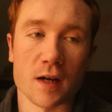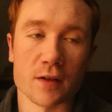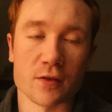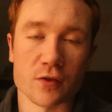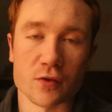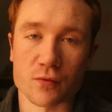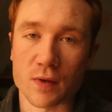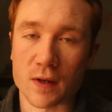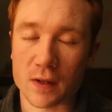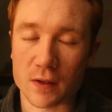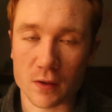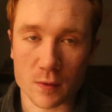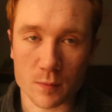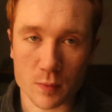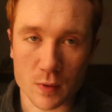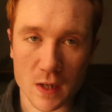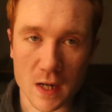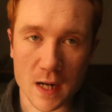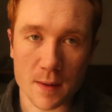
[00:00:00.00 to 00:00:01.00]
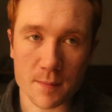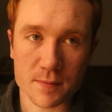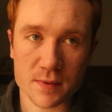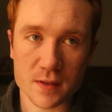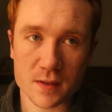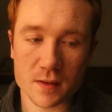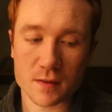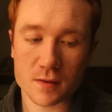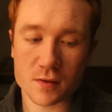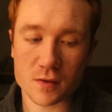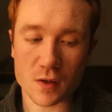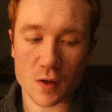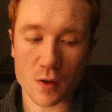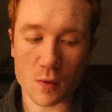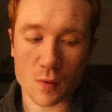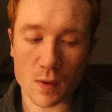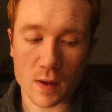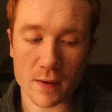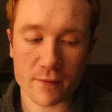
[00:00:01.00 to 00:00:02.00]
just regular props.
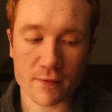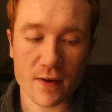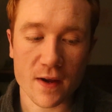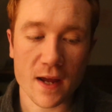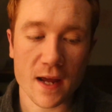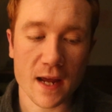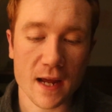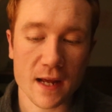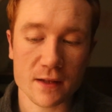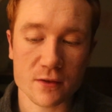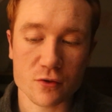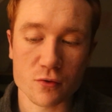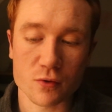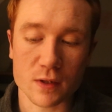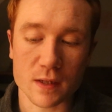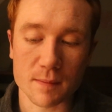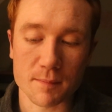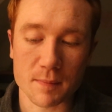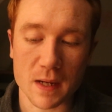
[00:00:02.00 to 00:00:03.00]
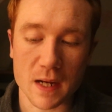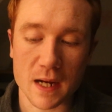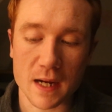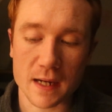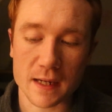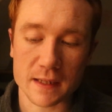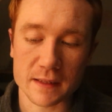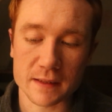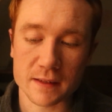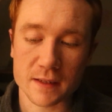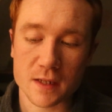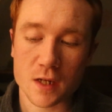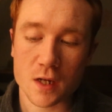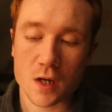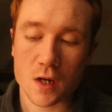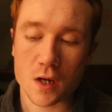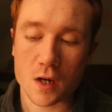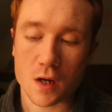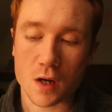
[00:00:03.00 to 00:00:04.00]
So if I had to combine
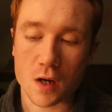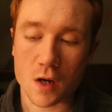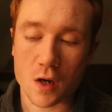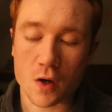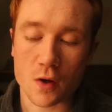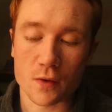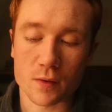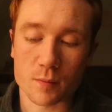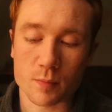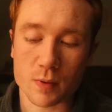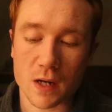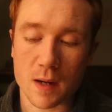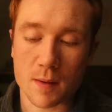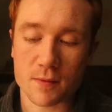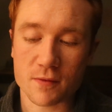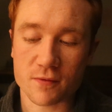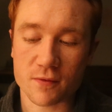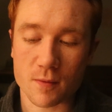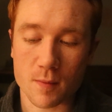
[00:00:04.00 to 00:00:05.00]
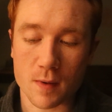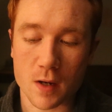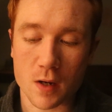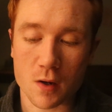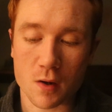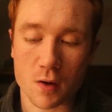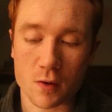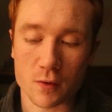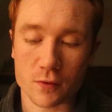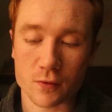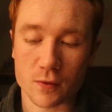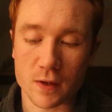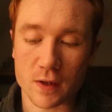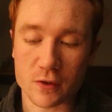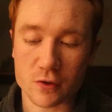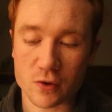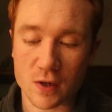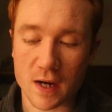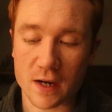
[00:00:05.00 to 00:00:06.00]
all the props from all 3
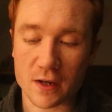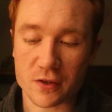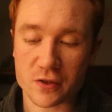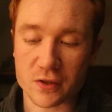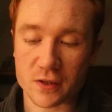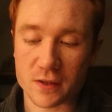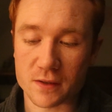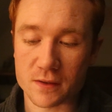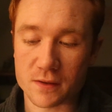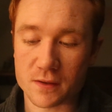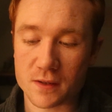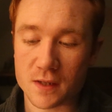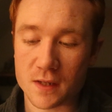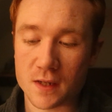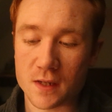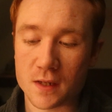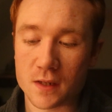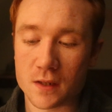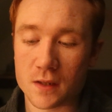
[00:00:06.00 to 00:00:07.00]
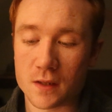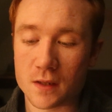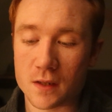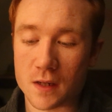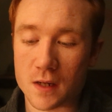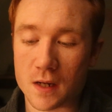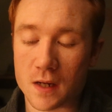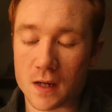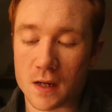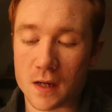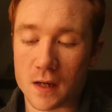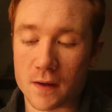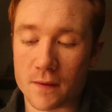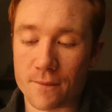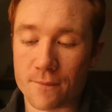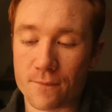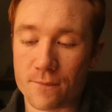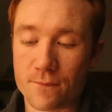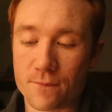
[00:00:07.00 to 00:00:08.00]
attractions,
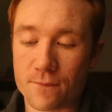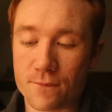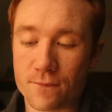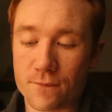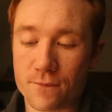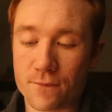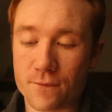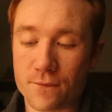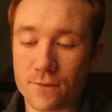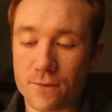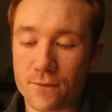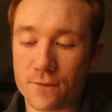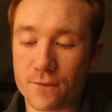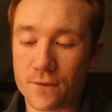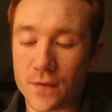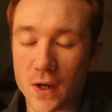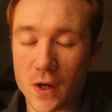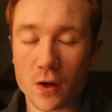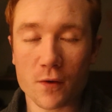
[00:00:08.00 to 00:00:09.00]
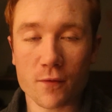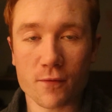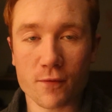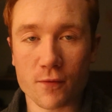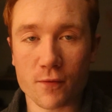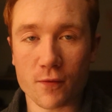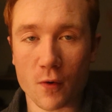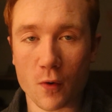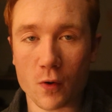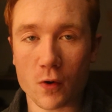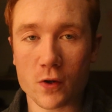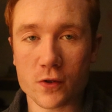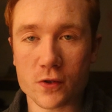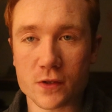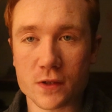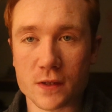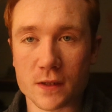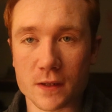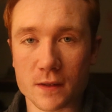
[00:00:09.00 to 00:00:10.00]
Fear
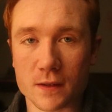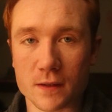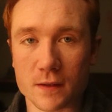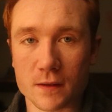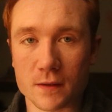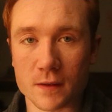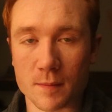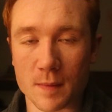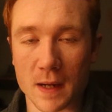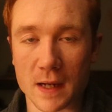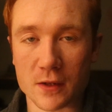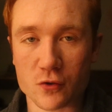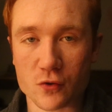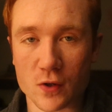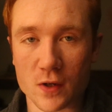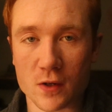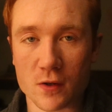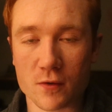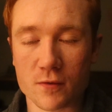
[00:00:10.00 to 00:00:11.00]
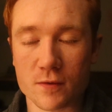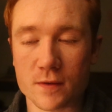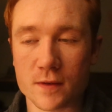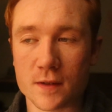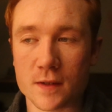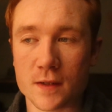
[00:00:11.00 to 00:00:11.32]
Force, the main trail,